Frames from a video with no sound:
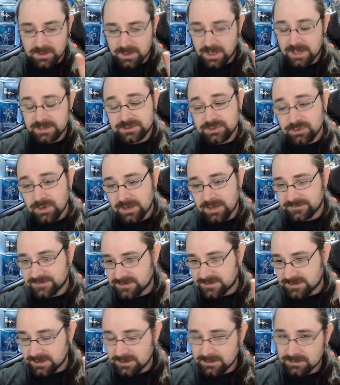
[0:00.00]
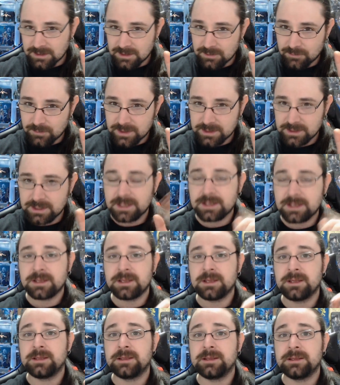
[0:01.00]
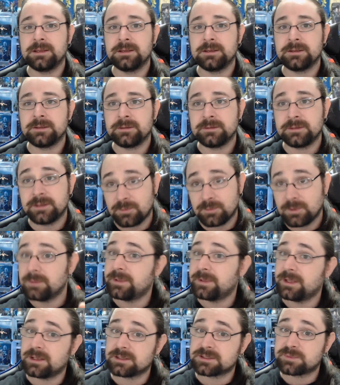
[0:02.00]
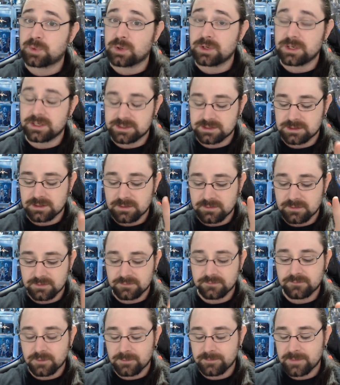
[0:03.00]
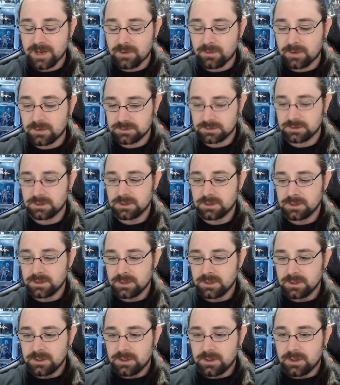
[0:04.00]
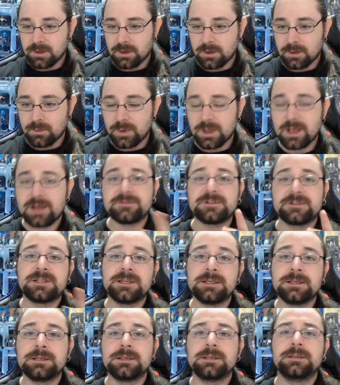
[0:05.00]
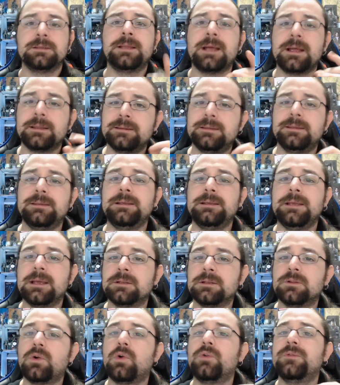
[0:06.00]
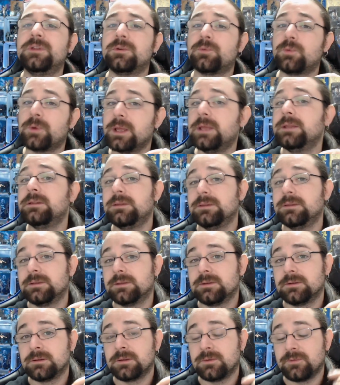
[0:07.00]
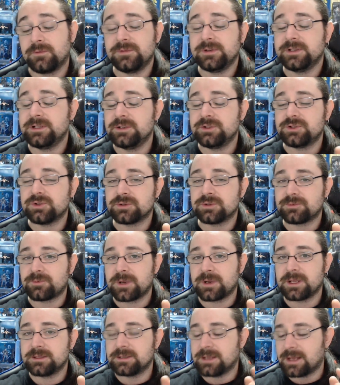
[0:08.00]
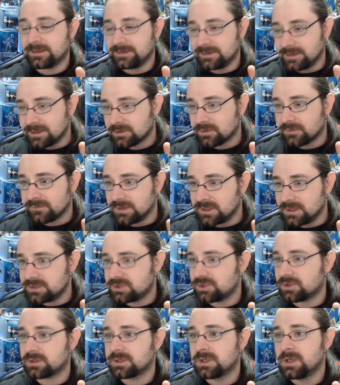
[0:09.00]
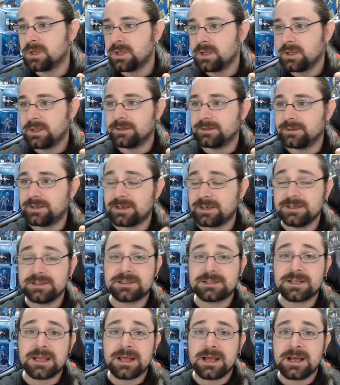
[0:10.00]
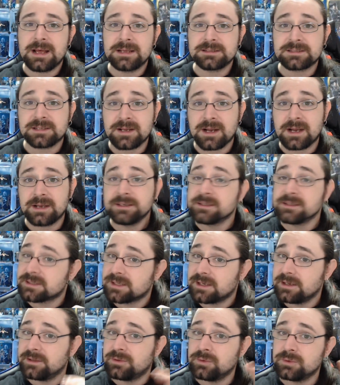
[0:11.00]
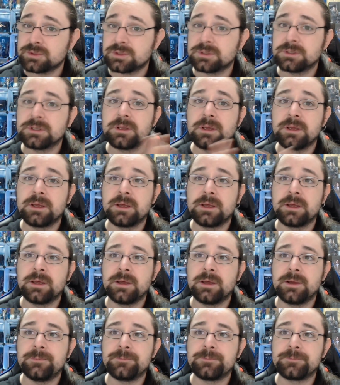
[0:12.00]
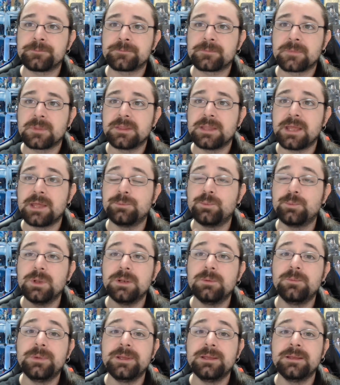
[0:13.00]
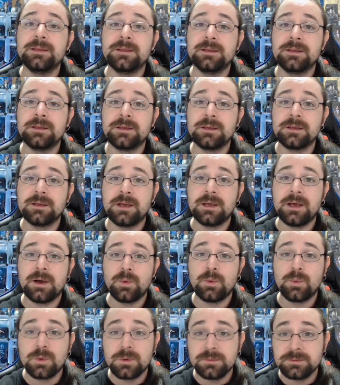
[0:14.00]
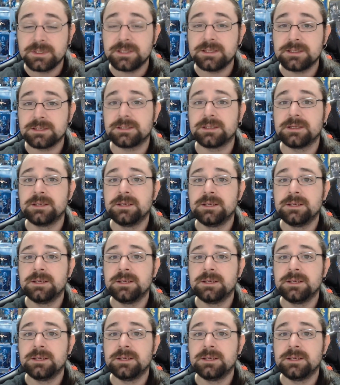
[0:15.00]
as you have seen already, there will be spoilers from now on. We have seen that the end of the raid, of Legion raid, at the end of Legion, there is a scar in Silithus that will be wounding